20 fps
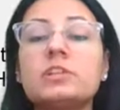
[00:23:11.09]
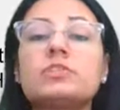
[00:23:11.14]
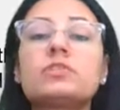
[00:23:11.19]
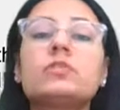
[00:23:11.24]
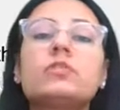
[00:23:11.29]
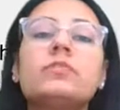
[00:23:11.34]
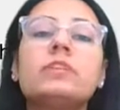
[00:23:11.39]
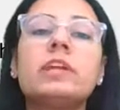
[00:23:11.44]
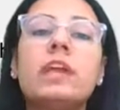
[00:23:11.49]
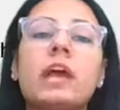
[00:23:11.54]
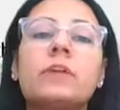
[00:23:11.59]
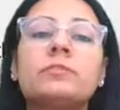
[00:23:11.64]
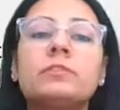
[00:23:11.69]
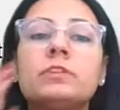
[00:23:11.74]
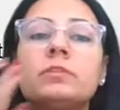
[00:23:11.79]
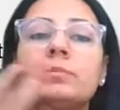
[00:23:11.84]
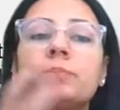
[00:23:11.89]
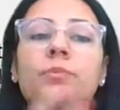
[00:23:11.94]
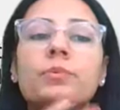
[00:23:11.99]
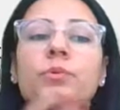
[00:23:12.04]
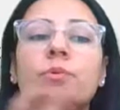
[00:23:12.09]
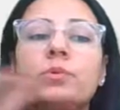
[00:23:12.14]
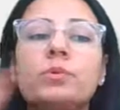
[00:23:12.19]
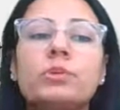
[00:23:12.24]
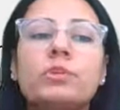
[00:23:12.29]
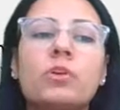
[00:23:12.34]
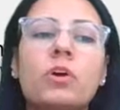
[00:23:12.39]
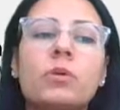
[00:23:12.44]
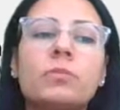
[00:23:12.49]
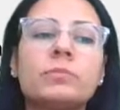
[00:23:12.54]
So we have the
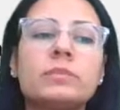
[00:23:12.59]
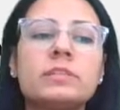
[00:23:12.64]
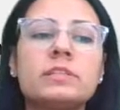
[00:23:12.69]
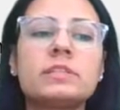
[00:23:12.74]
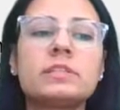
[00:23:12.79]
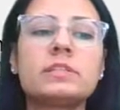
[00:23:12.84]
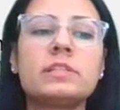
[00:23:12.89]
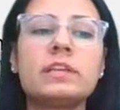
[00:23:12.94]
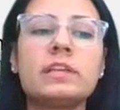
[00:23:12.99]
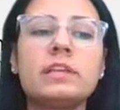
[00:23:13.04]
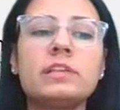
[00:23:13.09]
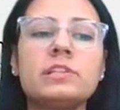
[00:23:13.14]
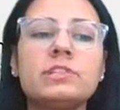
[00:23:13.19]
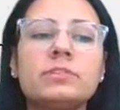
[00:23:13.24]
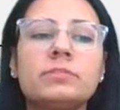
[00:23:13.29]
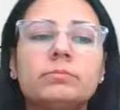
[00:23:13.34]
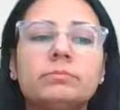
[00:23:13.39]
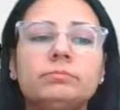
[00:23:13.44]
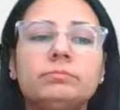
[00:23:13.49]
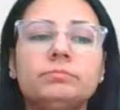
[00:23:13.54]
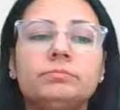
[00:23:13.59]
prodromal stage,